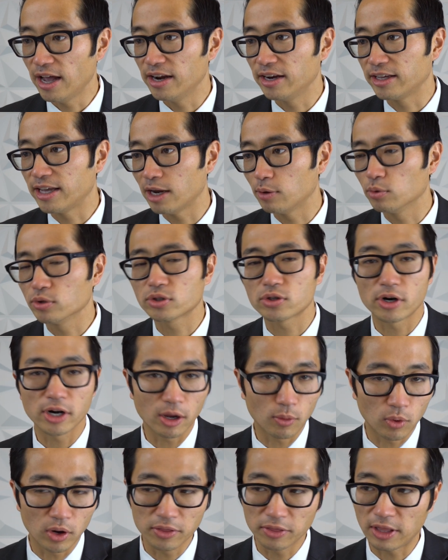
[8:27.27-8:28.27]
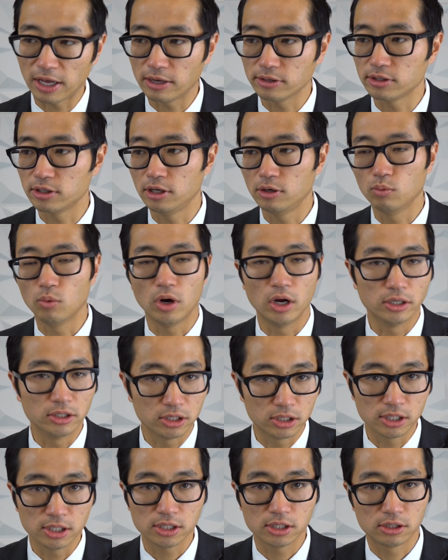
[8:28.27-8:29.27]
And again, we'll start at one thousand
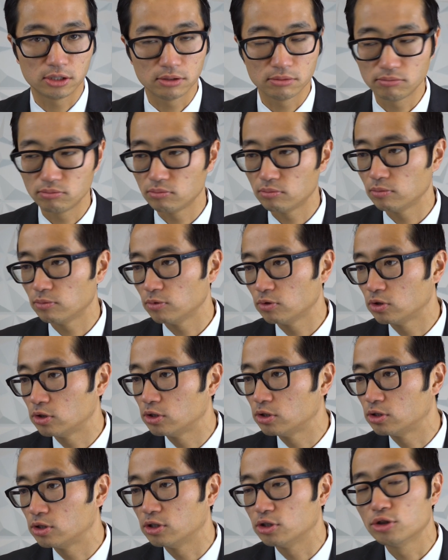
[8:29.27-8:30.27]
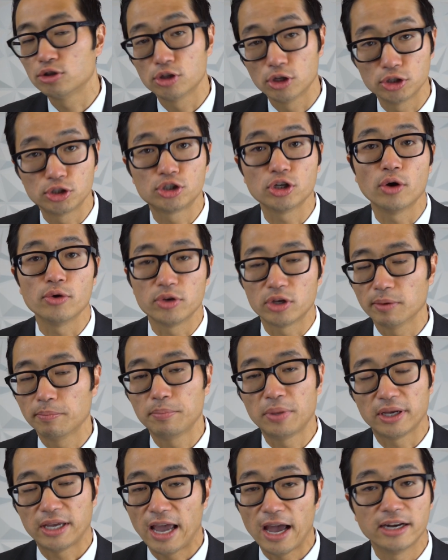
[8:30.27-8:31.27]
one, just, just to show you
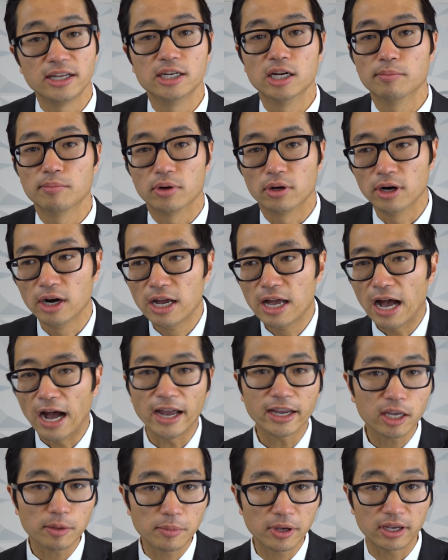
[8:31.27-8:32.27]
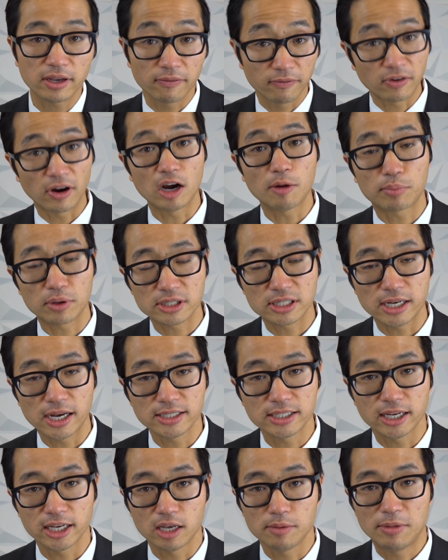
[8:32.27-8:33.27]
could pick any number. I can make it very
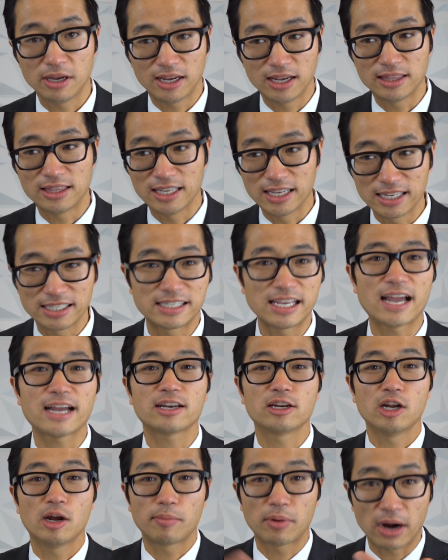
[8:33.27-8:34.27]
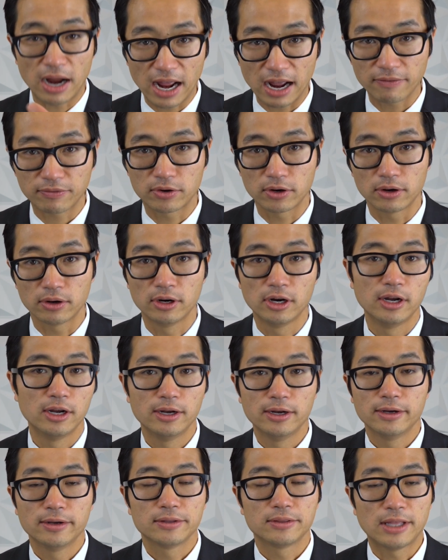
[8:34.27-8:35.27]
precise. I can make it the exact number after
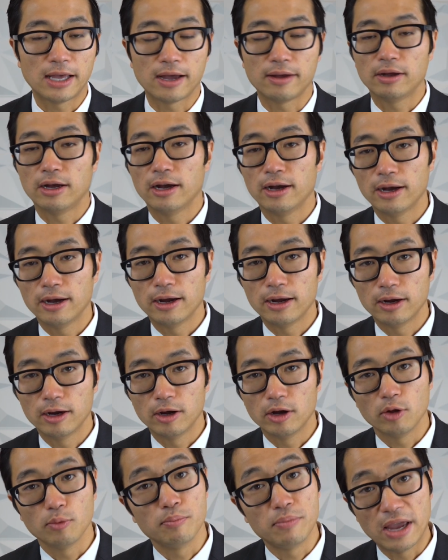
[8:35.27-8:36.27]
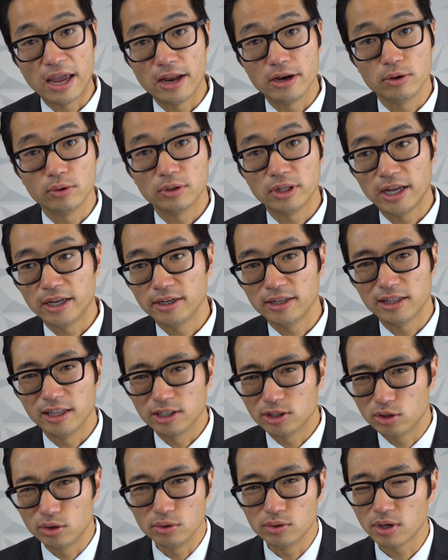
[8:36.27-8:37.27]
that uh, manual ended,
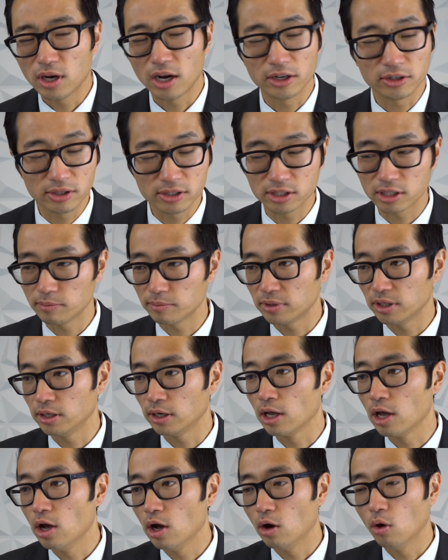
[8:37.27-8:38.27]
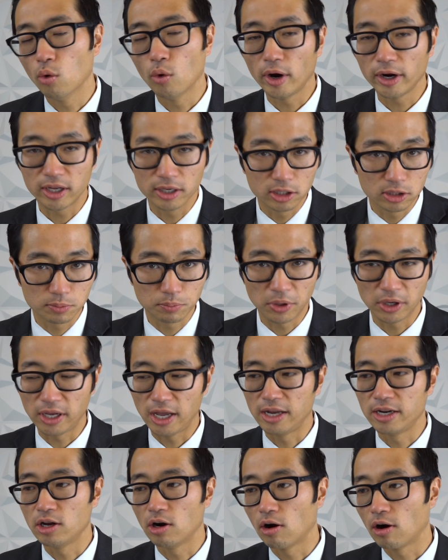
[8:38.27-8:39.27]
like two hundred something, or I could just pick
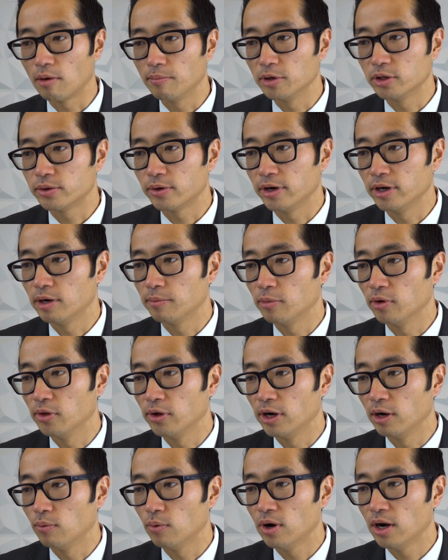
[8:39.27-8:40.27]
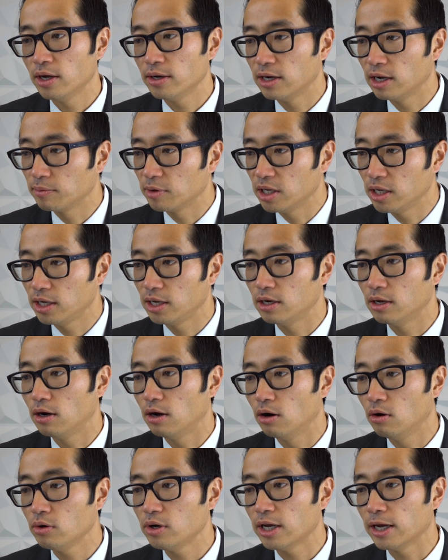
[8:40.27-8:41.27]
any arbitrary number that I want. I'm gonna hit
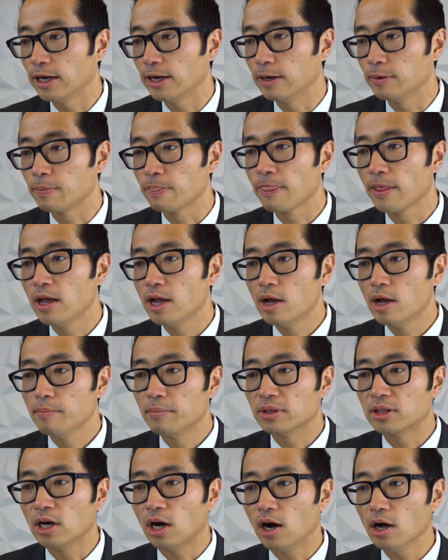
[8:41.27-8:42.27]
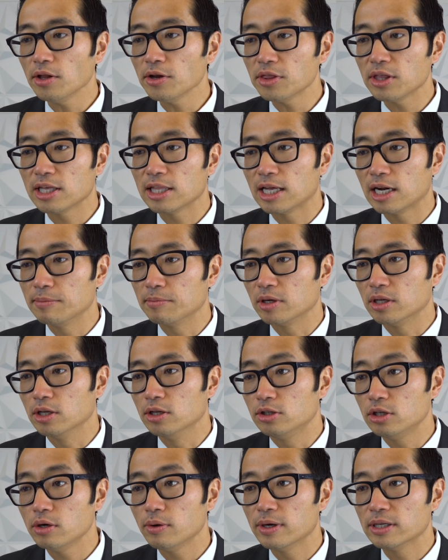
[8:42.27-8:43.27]
okay. But the other thing that I'm
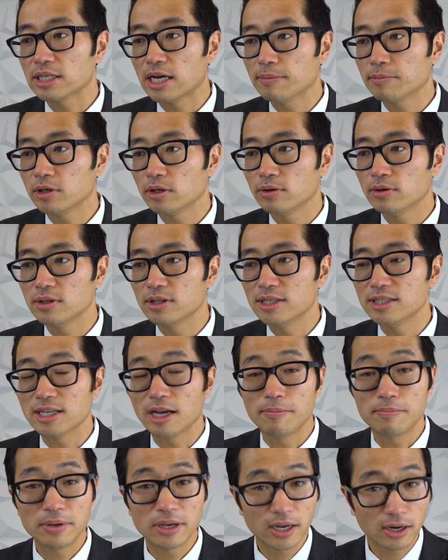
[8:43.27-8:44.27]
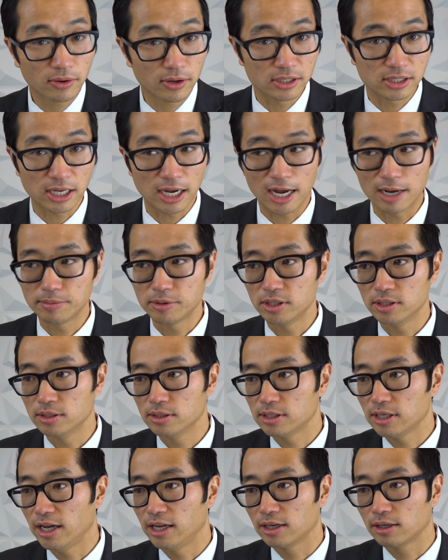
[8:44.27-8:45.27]
gonna do is I'm gonna go to these appearance
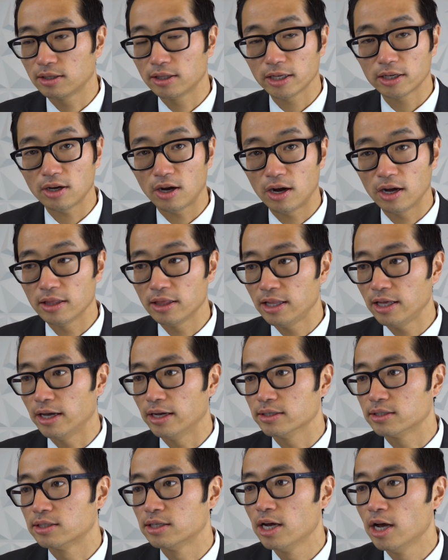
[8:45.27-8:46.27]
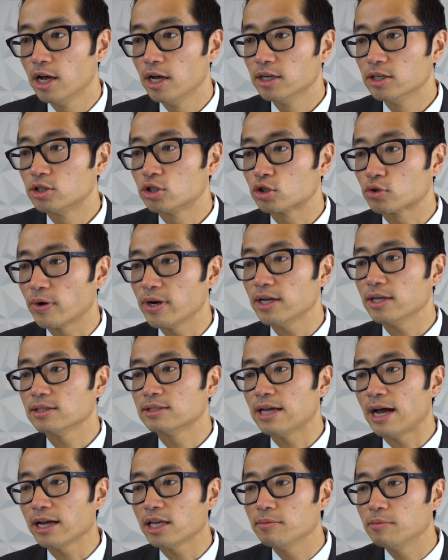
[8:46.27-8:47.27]
options and click on this,
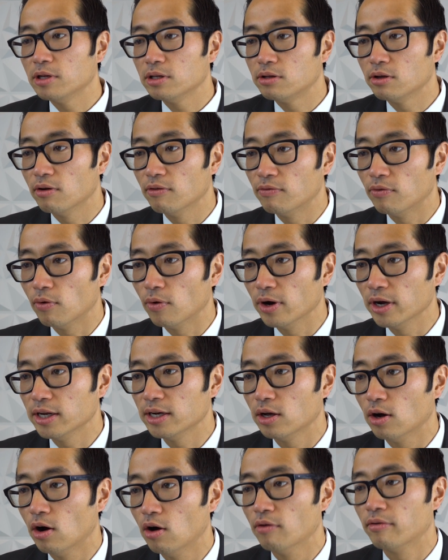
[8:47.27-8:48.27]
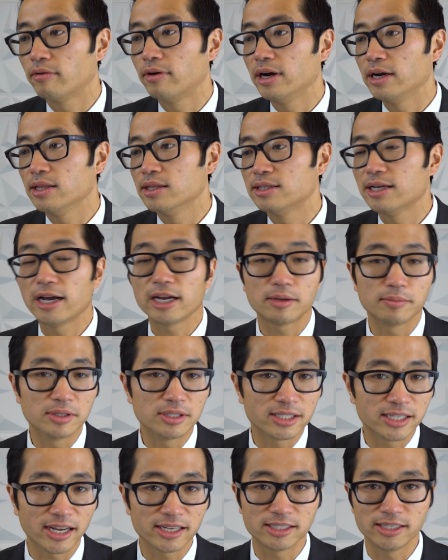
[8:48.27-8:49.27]
shrink document to avoid overwriting the
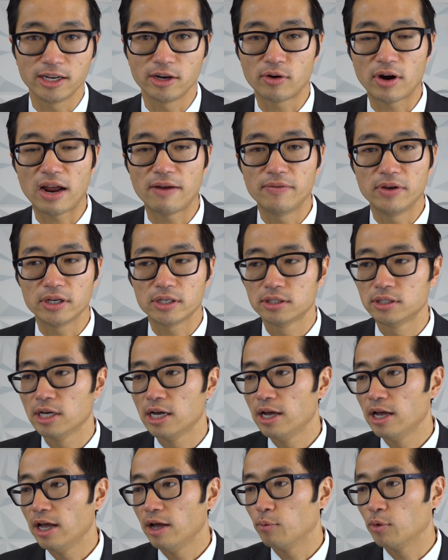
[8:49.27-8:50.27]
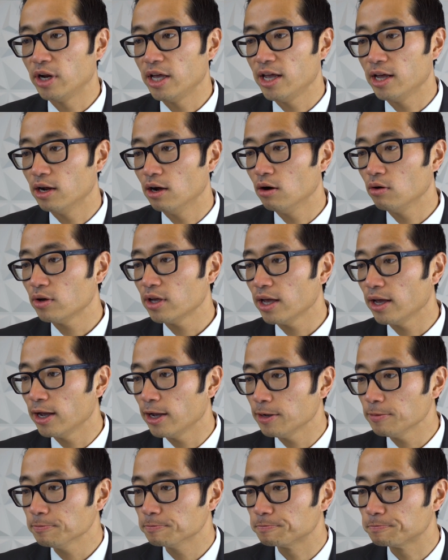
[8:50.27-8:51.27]
document's text and graphics. When I hit
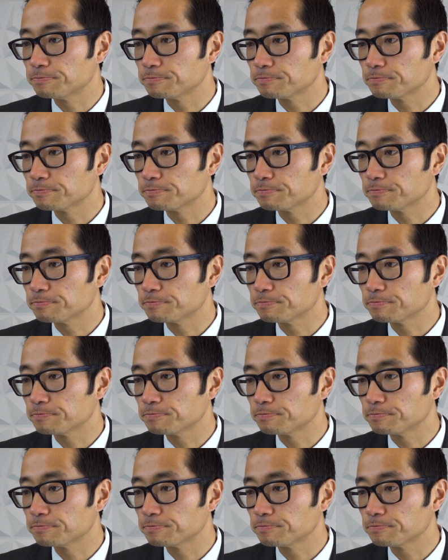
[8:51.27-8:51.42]
okay,